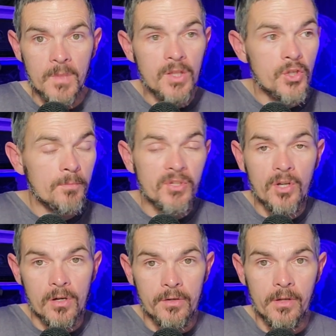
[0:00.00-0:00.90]
It's
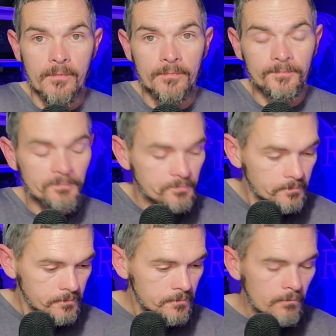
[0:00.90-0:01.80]
absurd.
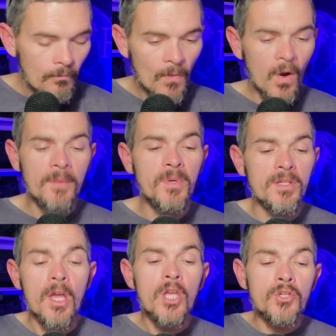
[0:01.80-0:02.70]
All right,
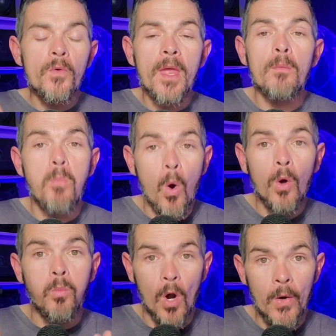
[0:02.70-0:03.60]
but so they're
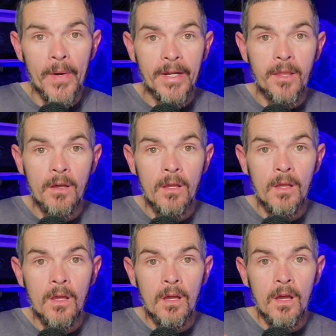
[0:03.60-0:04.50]
more worried
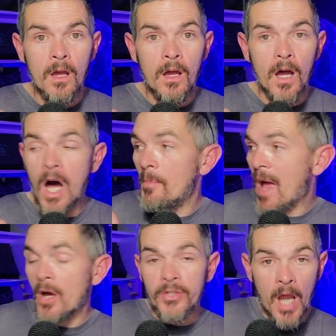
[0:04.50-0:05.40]

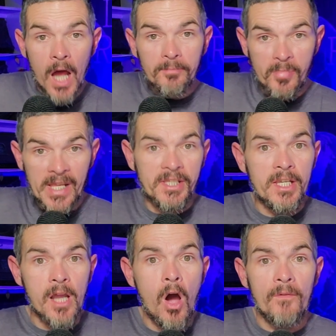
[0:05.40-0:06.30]
about not
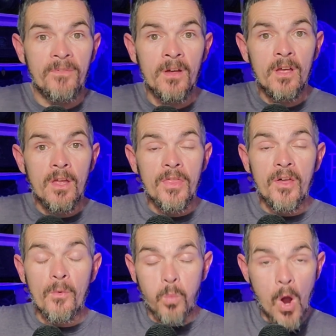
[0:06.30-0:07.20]
pissing off
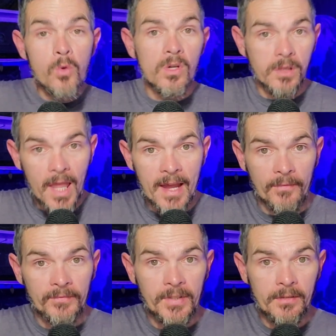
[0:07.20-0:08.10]
the woke
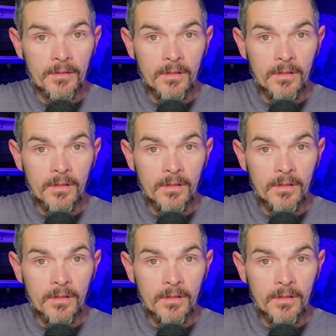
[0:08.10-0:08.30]
left.